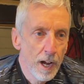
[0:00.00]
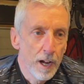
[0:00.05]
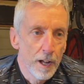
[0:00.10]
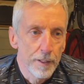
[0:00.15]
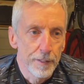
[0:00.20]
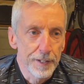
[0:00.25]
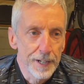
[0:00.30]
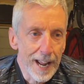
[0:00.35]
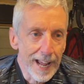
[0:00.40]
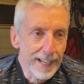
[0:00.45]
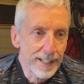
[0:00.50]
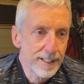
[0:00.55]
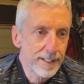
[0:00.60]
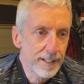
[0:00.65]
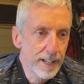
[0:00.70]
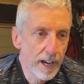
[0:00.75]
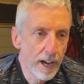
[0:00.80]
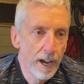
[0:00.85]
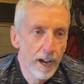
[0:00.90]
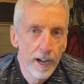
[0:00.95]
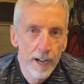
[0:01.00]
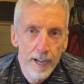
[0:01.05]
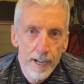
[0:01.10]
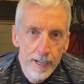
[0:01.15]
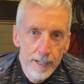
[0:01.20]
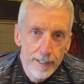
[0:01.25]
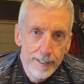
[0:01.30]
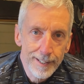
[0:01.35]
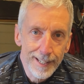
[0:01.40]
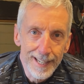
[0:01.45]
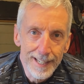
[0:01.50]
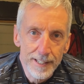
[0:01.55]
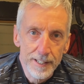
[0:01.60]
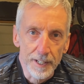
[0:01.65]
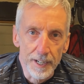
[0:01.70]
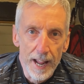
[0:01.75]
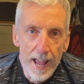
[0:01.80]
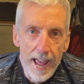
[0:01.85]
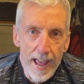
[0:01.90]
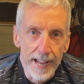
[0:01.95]
the next season
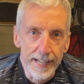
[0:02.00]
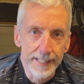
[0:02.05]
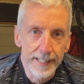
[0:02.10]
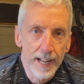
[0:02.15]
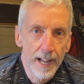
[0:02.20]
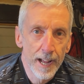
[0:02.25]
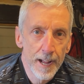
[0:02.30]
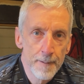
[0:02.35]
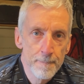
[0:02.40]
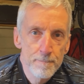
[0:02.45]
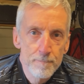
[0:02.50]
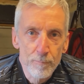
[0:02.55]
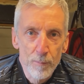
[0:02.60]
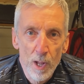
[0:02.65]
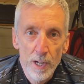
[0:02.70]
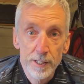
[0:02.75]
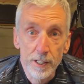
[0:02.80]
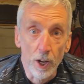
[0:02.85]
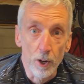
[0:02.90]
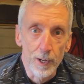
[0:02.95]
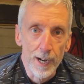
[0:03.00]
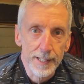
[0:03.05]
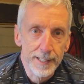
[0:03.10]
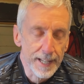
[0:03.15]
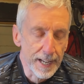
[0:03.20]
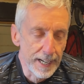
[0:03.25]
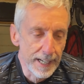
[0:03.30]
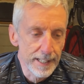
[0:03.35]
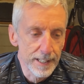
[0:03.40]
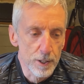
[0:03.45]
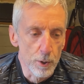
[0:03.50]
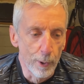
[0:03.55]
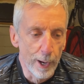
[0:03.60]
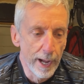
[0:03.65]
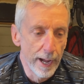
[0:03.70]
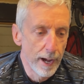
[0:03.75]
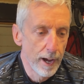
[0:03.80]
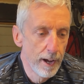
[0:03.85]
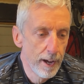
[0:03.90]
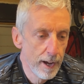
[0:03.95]
ahead. So let's get into it.
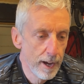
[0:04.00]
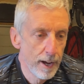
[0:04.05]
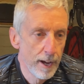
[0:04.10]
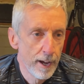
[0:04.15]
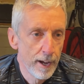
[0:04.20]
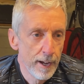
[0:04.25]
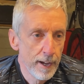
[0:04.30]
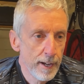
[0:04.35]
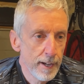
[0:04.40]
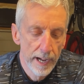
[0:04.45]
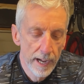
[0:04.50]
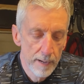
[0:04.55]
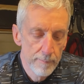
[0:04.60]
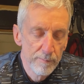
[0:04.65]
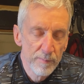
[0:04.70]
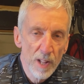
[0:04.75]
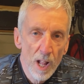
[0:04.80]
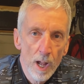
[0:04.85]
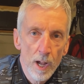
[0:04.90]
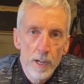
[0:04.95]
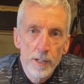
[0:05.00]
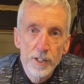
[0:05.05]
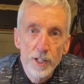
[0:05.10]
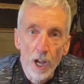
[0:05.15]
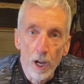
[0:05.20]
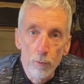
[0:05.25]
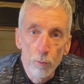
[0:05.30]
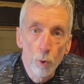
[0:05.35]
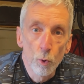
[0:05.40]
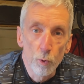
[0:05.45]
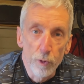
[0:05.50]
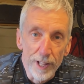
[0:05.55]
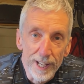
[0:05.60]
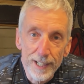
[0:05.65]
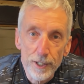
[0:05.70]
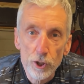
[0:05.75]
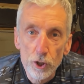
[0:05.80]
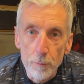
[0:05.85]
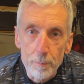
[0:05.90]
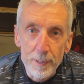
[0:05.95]
So all these
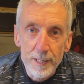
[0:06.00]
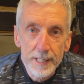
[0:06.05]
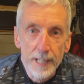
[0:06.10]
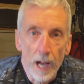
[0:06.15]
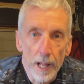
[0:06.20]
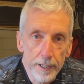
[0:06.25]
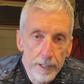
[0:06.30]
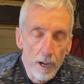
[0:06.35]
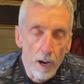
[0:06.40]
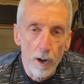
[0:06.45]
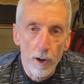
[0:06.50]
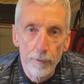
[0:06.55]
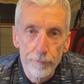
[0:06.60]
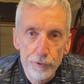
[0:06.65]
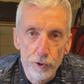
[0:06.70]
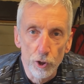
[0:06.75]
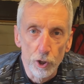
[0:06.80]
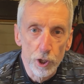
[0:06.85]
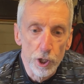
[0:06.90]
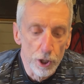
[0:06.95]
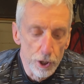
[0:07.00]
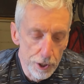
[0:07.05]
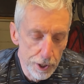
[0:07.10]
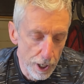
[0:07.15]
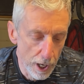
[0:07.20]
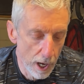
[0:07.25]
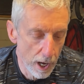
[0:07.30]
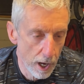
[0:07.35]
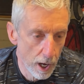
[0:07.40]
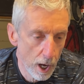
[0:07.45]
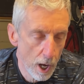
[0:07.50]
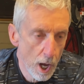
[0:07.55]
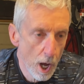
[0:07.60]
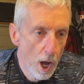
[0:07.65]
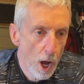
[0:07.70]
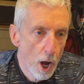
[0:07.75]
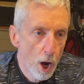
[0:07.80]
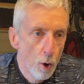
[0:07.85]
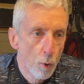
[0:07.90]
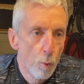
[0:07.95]
should be done after a good
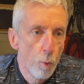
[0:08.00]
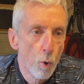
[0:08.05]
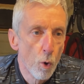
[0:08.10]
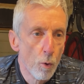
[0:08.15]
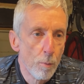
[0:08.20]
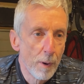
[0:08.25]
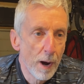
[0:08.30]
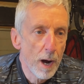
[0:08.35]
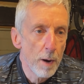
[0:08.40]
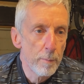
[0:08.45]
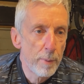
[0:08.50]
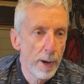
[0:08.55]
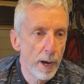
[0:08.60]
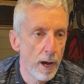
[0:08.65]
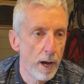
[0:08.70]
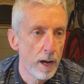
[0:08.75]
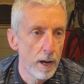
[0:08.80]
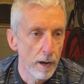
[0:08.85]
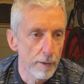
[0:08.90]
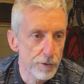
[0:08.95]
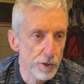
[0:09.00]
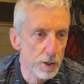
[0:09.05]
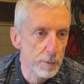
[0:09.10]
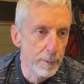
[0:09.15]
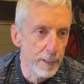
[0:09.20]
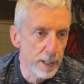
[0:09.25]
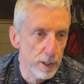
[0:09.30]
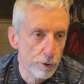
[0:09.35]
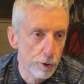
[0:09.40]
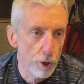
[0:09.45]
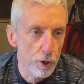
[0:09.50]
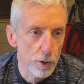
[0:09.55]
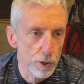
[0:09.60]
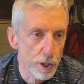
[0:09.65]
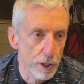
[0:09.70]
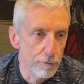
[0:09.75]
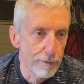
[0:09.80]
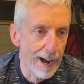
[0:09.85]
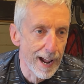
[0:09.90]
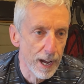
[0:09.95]
warm-up. I've just been
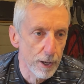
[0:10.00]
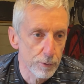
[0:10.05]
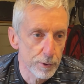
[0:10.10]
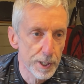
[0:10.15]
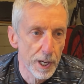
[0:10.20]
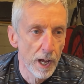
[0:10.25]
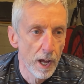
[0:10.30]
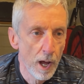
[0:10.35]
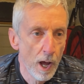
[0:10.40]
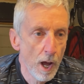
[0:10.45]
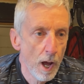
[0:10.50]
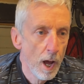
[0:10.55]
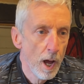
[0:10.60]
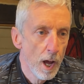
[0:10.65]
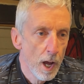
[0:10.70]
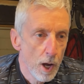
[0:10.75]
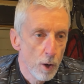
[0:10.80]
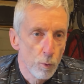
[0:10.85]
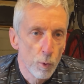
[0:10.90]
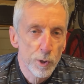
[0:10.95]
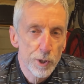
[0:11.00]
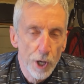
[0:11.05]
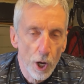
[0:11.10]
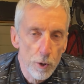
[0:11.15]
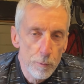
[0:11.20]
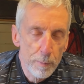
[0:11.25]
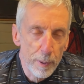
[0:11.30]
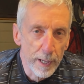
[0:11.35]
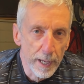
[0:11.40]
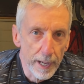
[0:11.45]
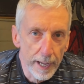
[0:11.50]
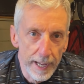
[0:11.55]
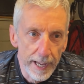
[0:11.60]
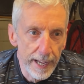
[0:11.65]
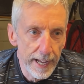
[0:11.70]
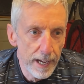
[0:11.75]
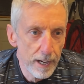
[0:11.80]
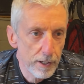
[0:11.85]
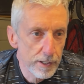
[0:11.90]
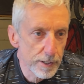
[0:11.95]
cruising around Watopia here
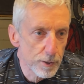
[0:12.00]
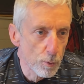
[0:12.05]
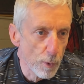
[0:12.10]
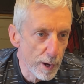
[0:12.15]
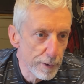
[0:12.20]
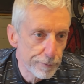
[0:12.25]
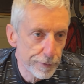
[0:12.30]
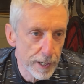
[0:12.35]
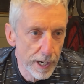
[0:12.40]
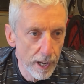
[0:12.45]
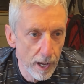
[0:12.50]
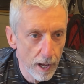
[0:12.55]
in Zwift,